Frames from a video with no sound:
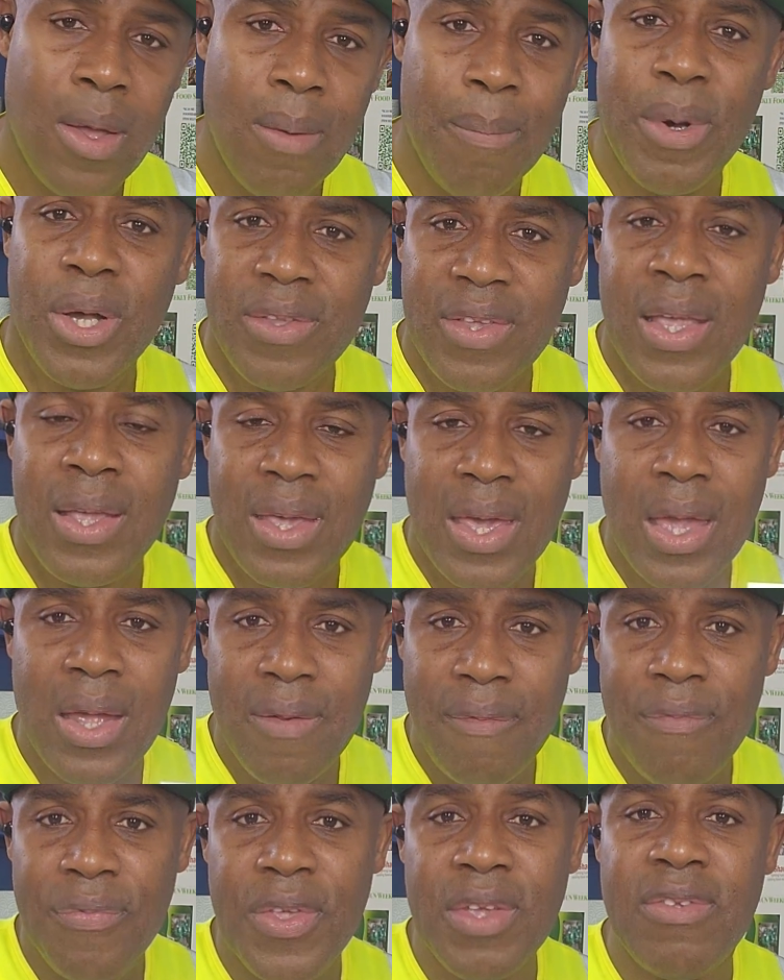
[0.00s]
But
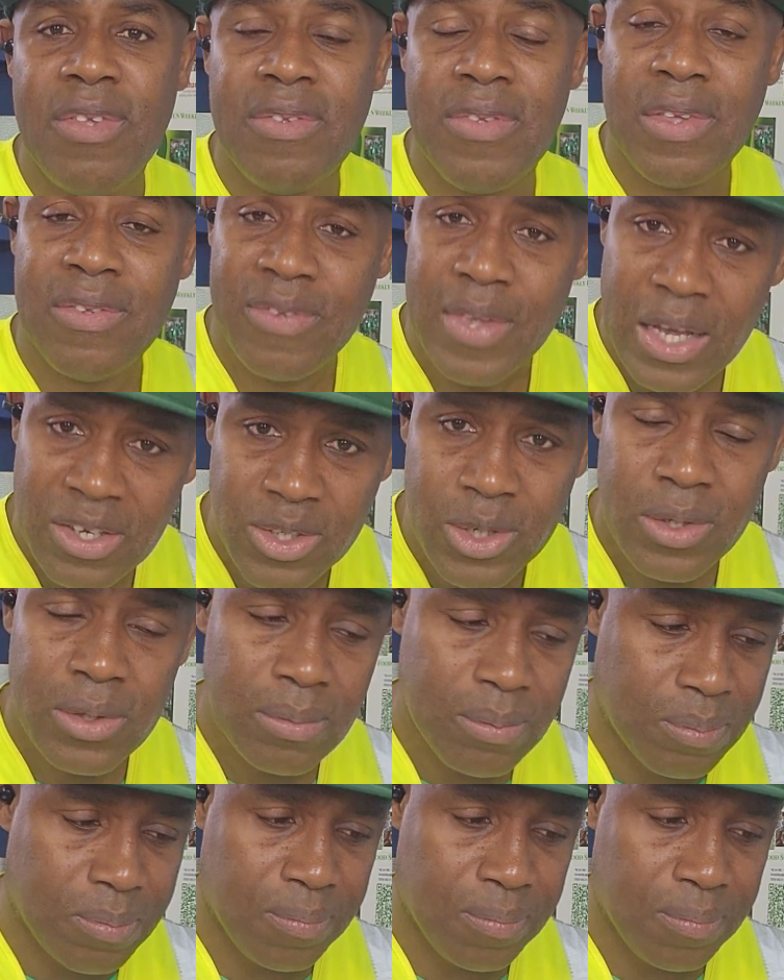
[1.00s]
again, this is a session,